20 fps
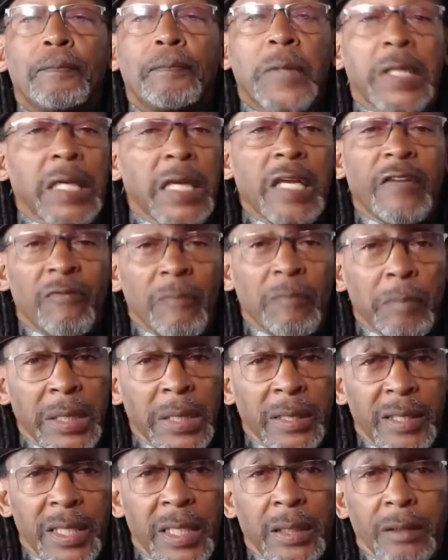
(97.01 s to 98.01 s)
gave me
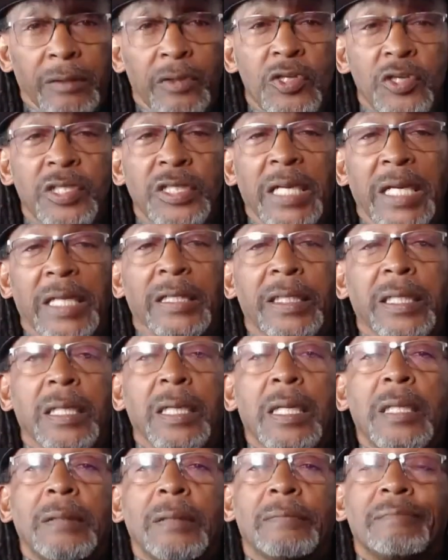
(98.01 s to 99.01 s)
the understanding,
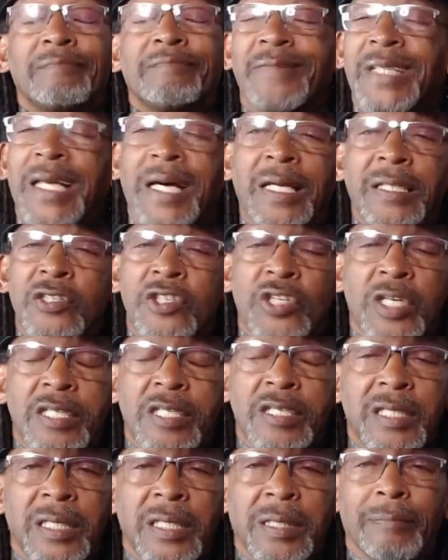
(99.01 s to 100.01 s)
not
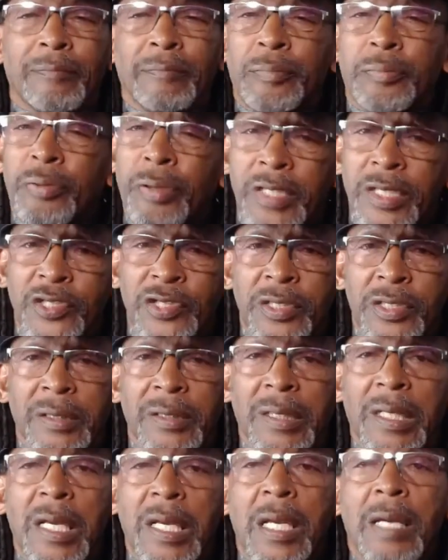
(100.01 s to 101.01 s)
just the impression,